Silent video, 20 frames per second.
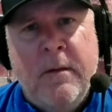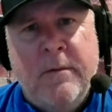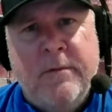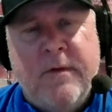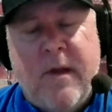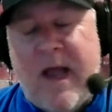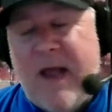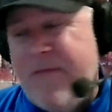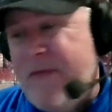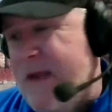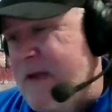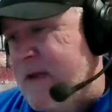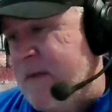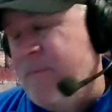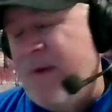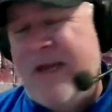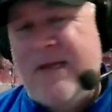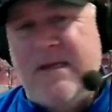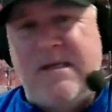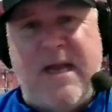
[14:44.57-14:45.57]
So I think
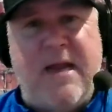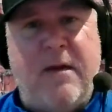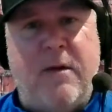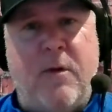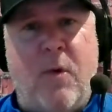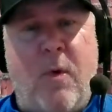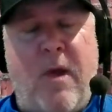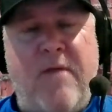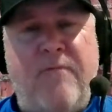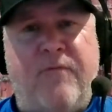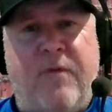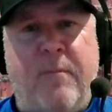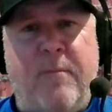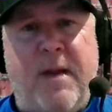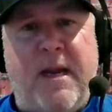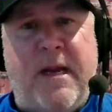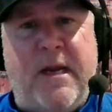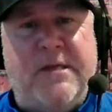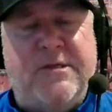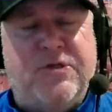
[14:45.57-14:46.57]
the big takeaway for
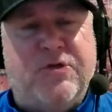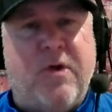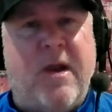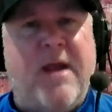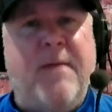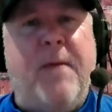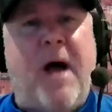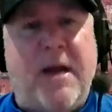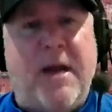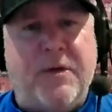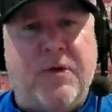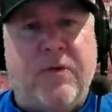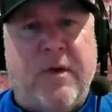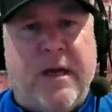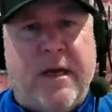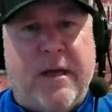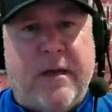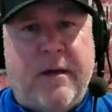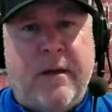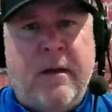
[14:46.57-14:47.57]
me is Draymond
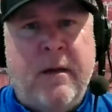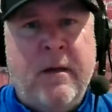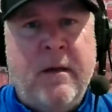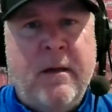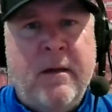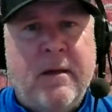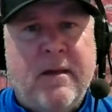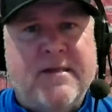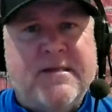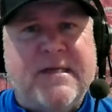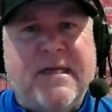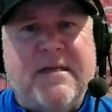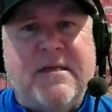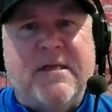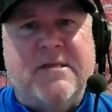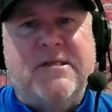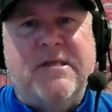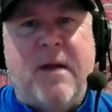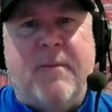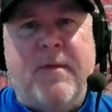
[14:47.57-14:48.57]
Green. Let's get
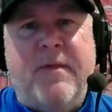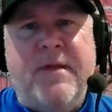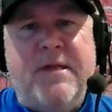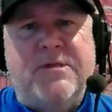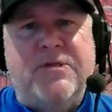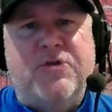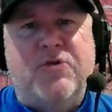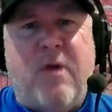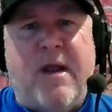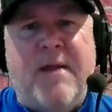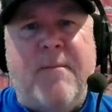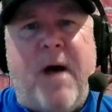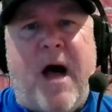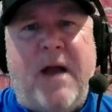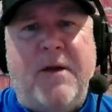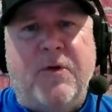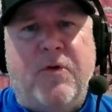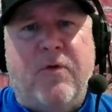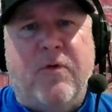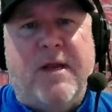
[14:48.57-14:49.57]
to some of this
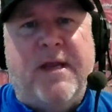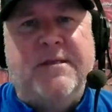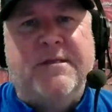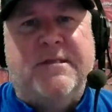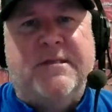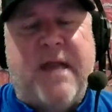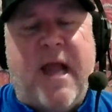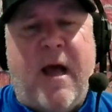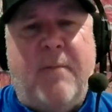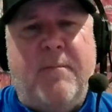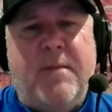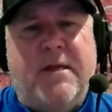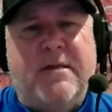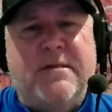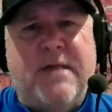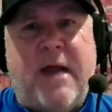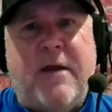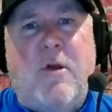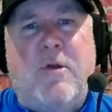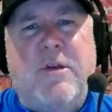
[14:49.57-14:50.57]
Draymond Green sound,
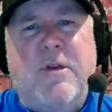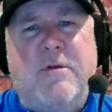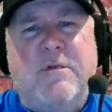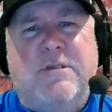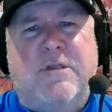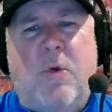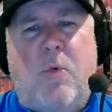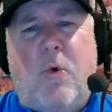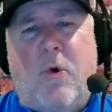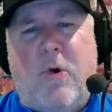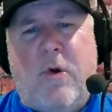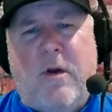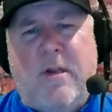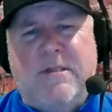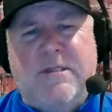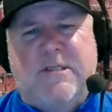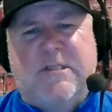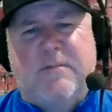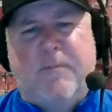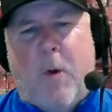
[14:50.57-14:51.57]
because I don't use the word
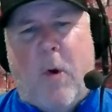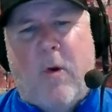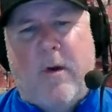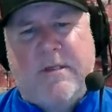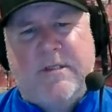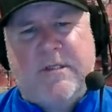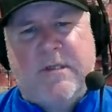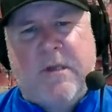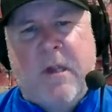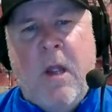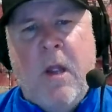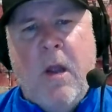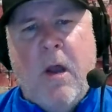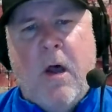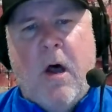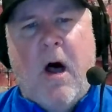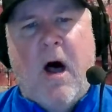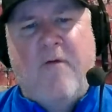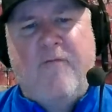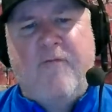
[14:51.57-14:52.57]
in sports
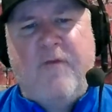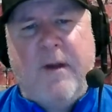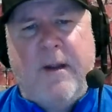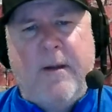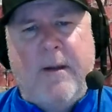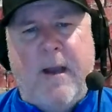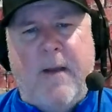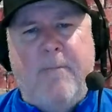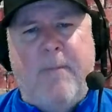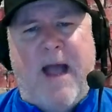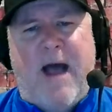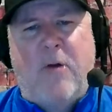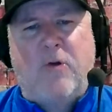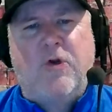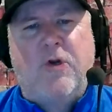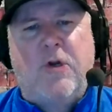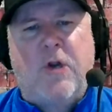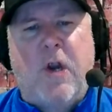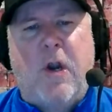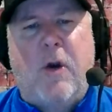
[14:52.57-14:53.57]
often
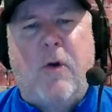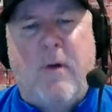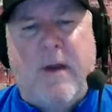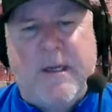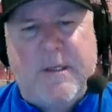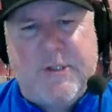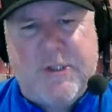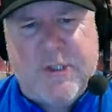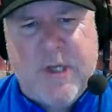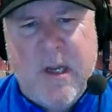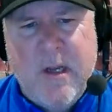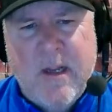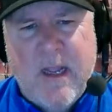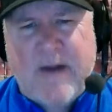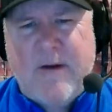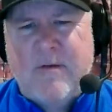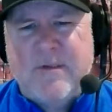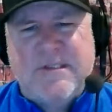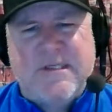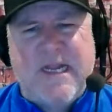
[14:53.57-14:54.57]
about courage.
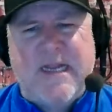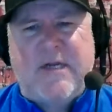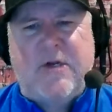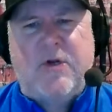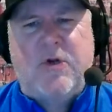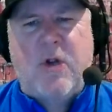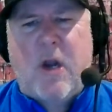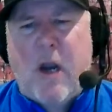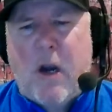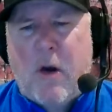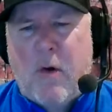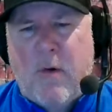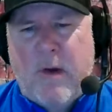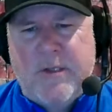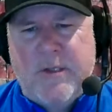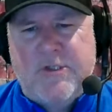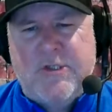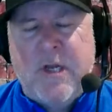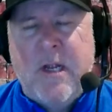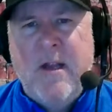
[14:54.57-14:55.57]
I don't say
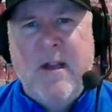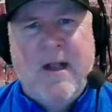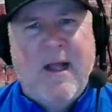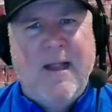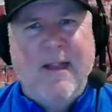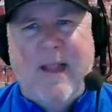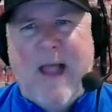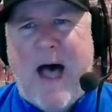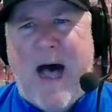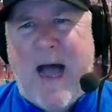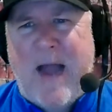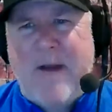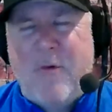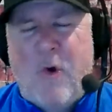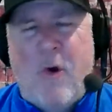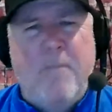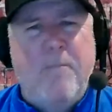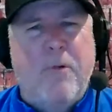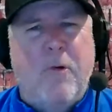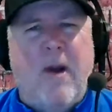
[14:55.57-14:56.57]
courage. a lot,
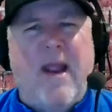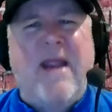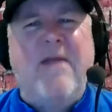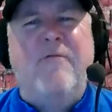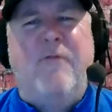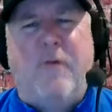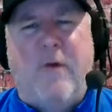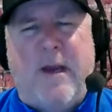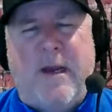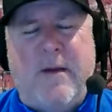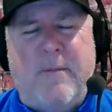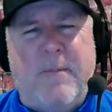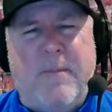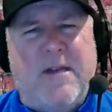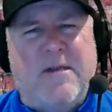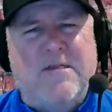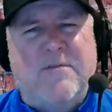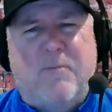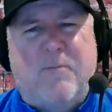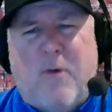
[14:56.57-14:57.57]
or bravery,
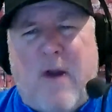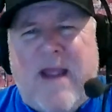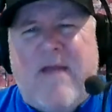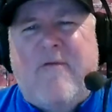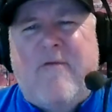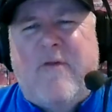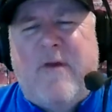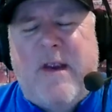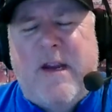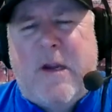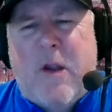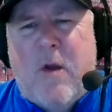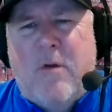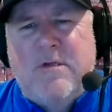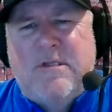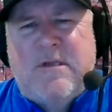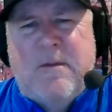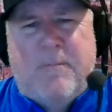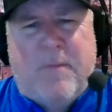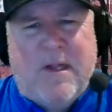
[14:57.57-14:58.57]
because bravery
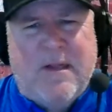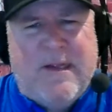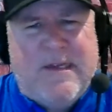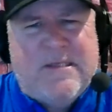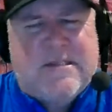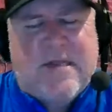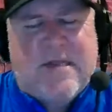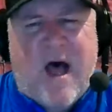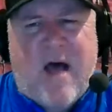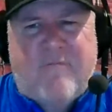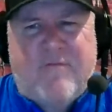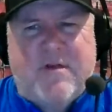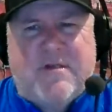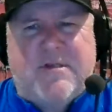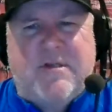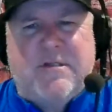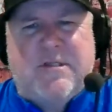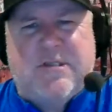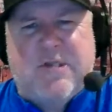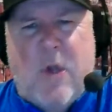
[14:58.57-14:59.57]
goes to police
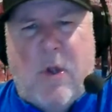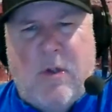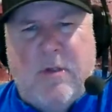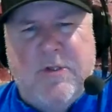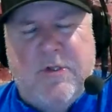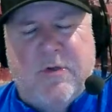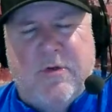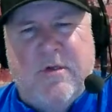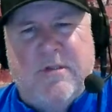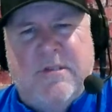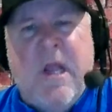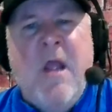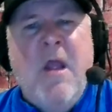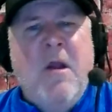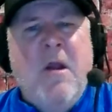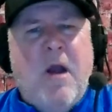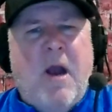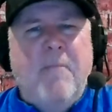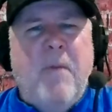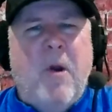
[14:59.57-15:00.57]
officers, soldiers,
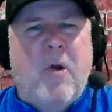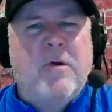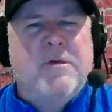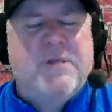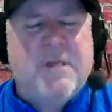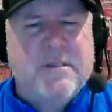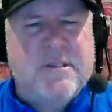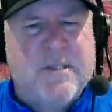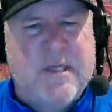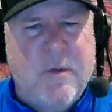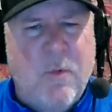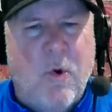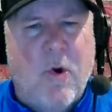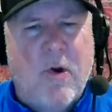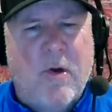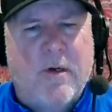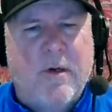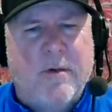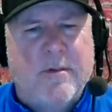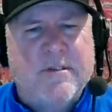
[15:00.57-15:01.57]
emergency
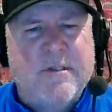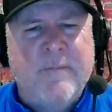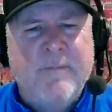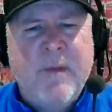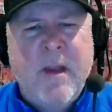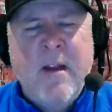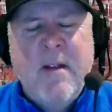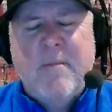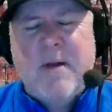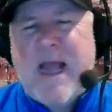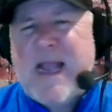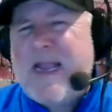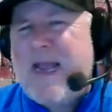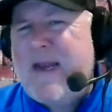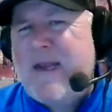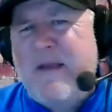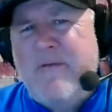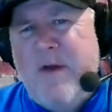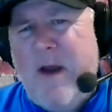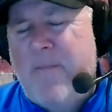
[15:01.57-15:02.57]
workers. But I got
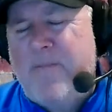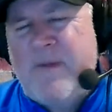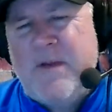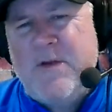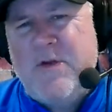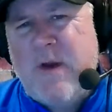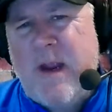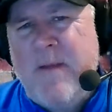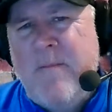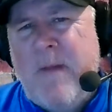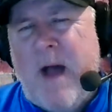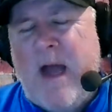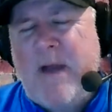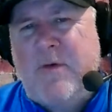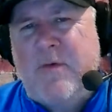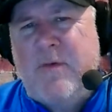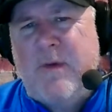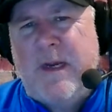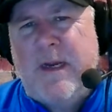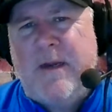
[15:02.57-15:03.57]
to give it up to Draymond
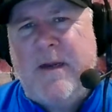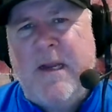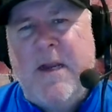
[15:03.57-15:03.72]
Green.